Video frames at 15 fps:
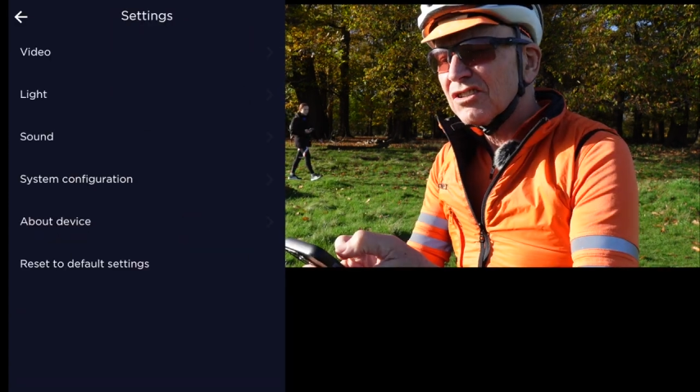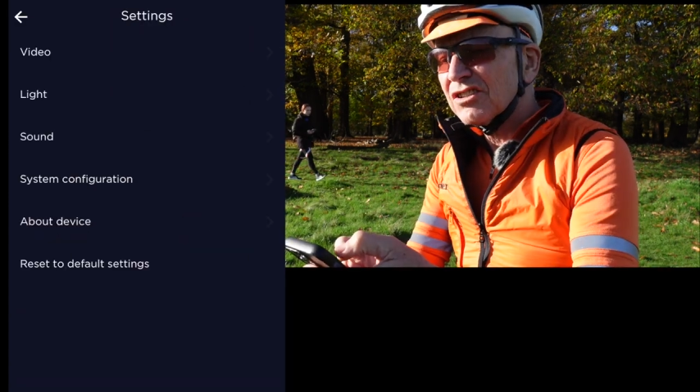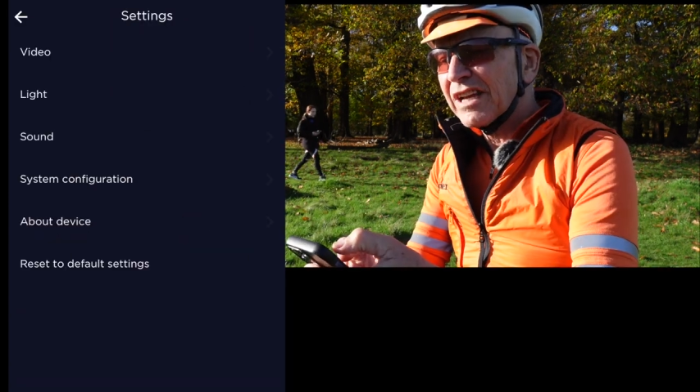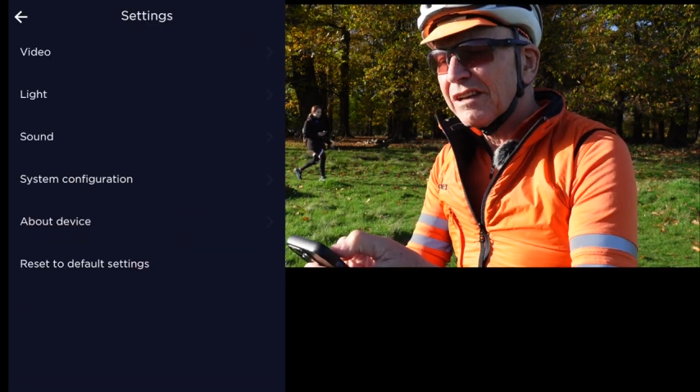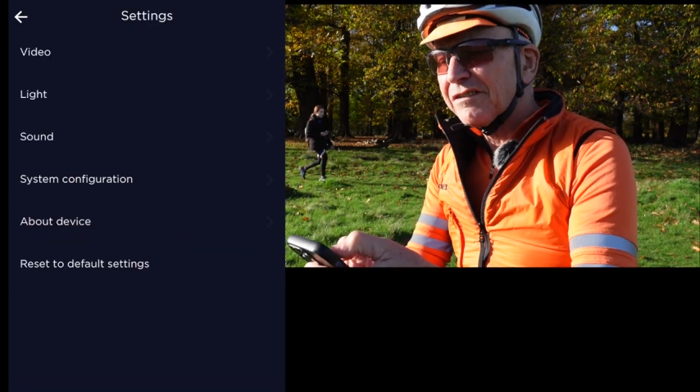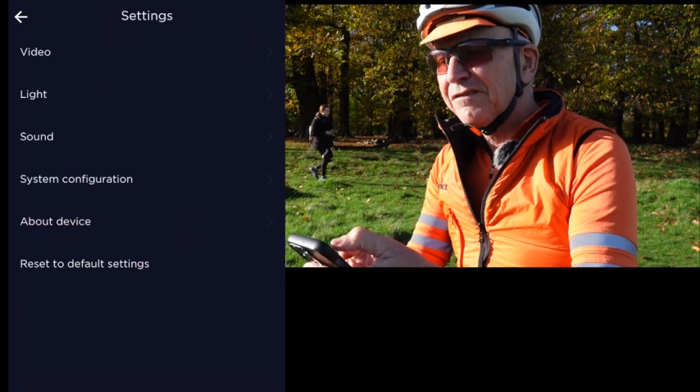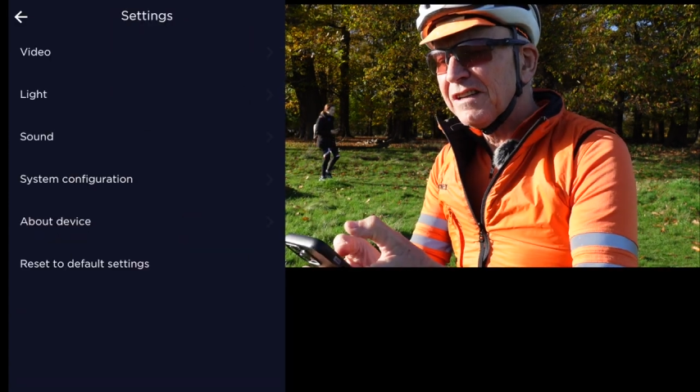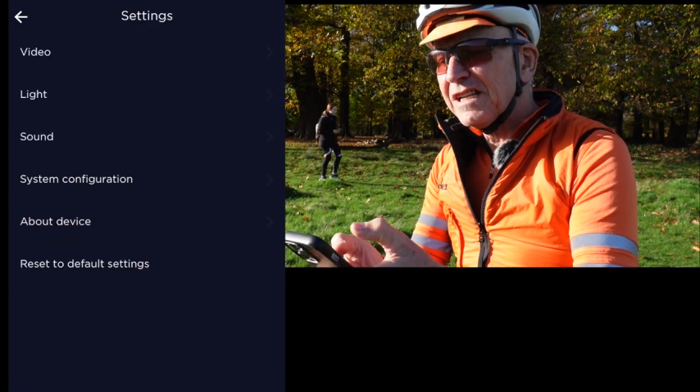
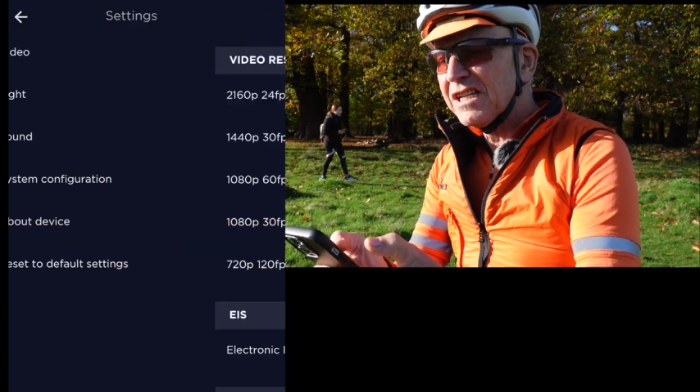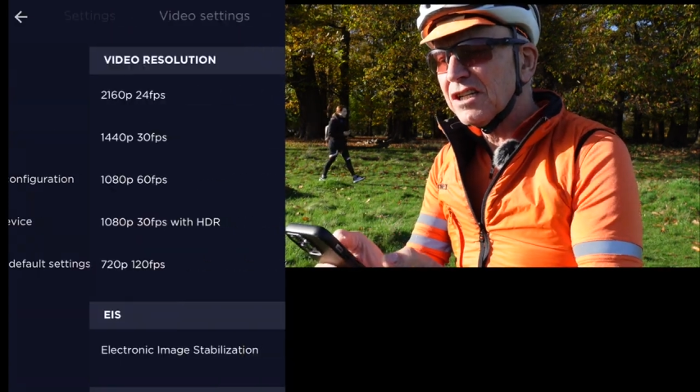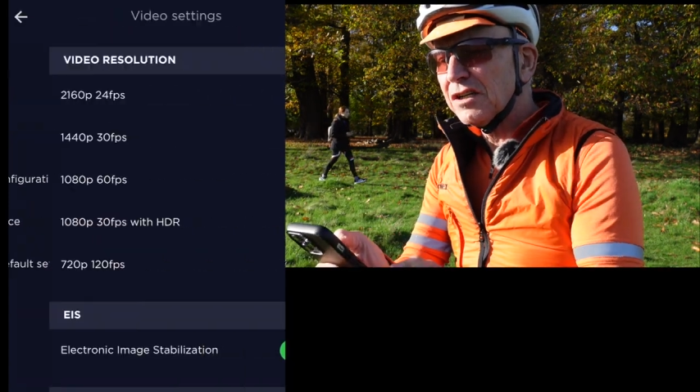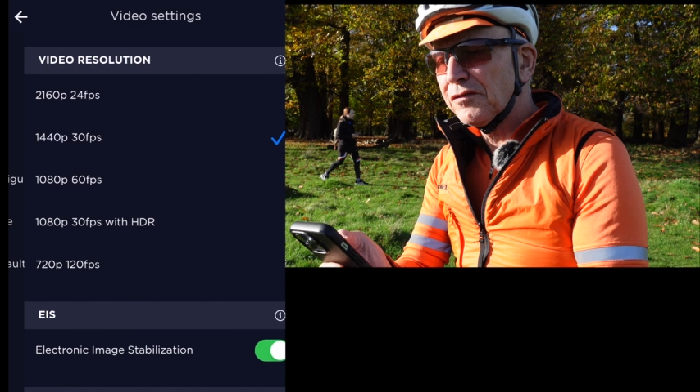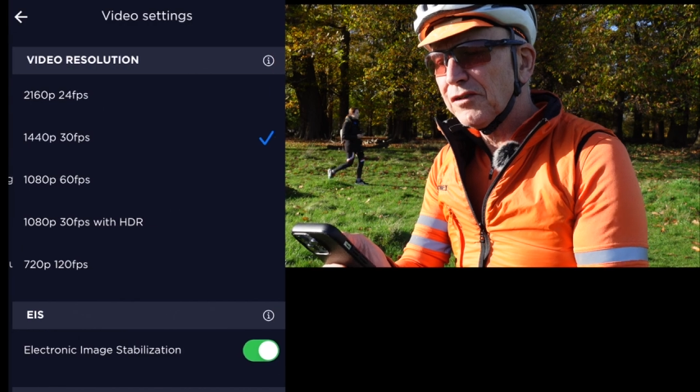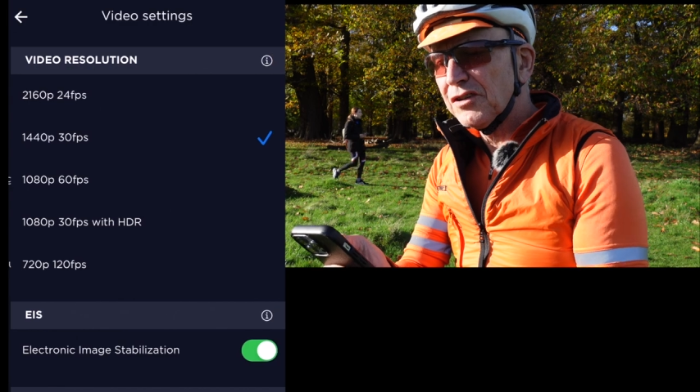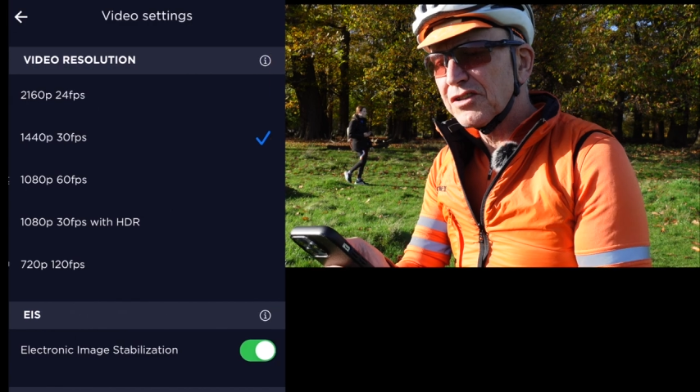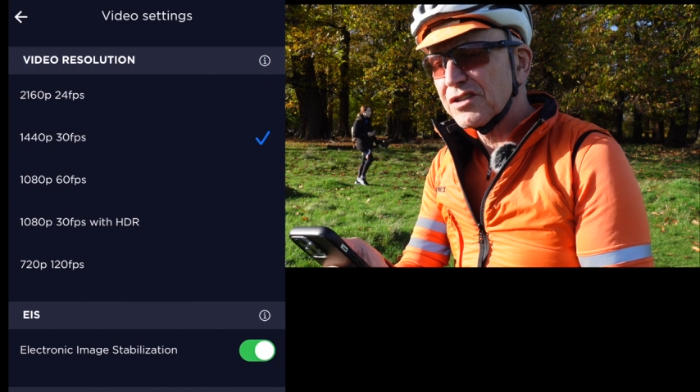Okay,
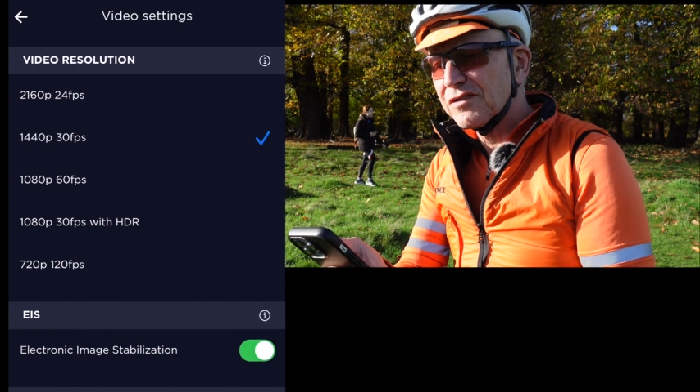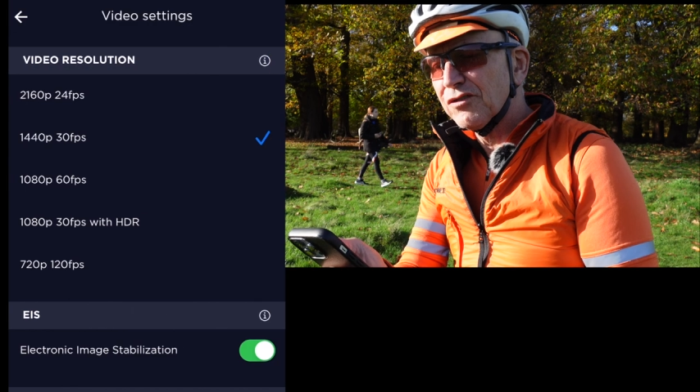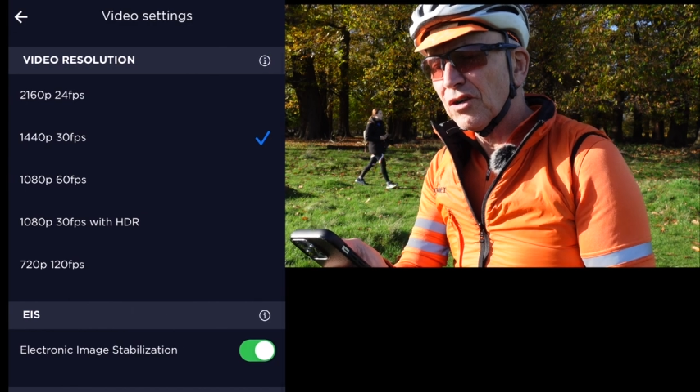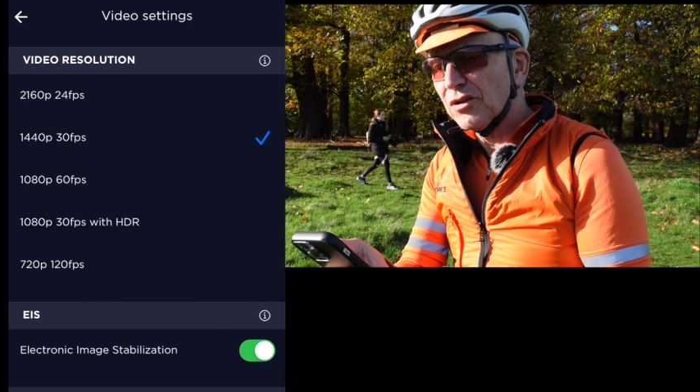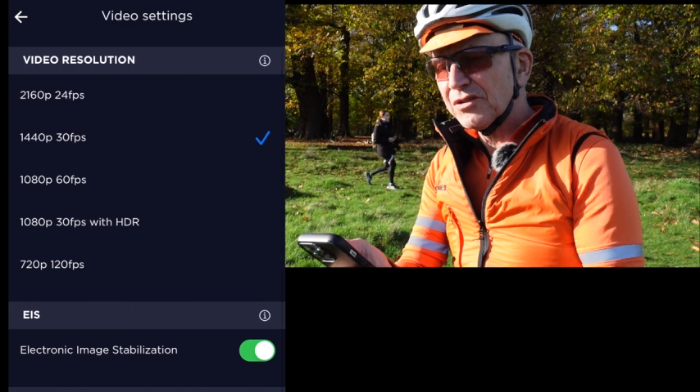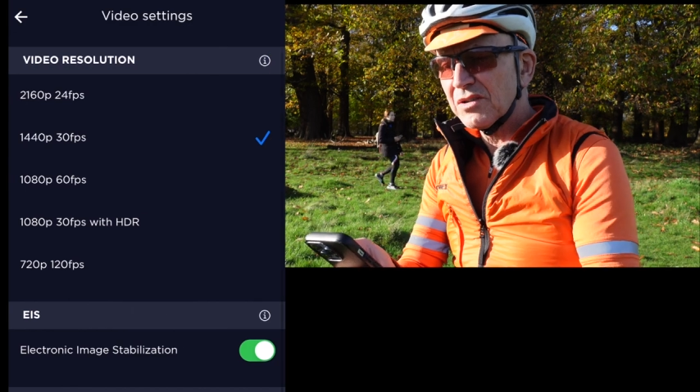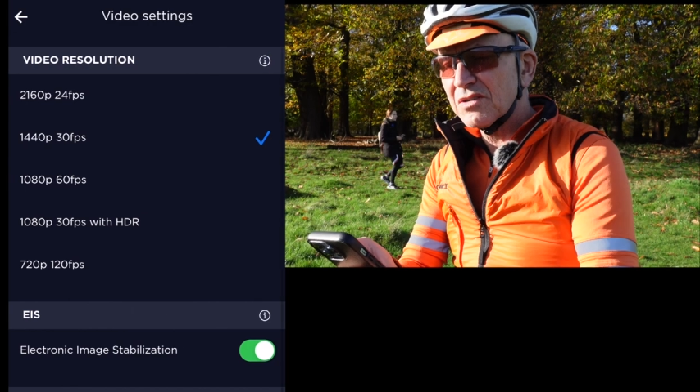video first of all.